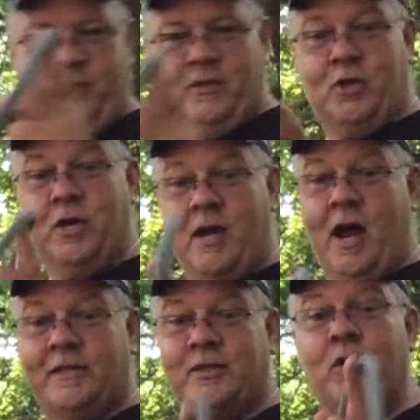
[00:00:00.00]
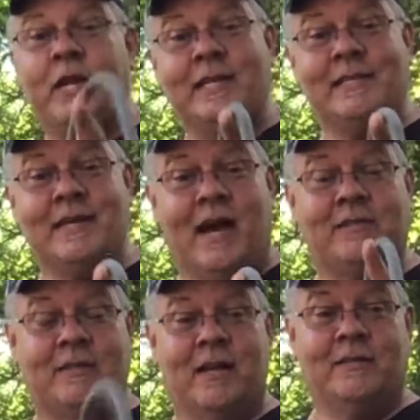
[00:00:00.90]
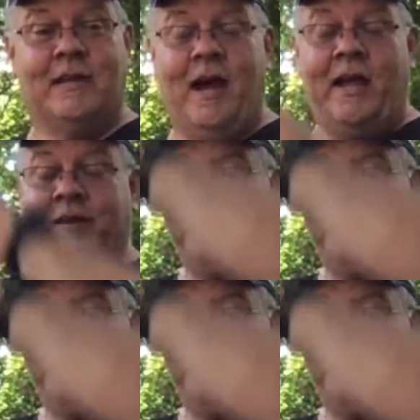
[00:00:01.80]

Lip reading: Good knots are easy knots to untie.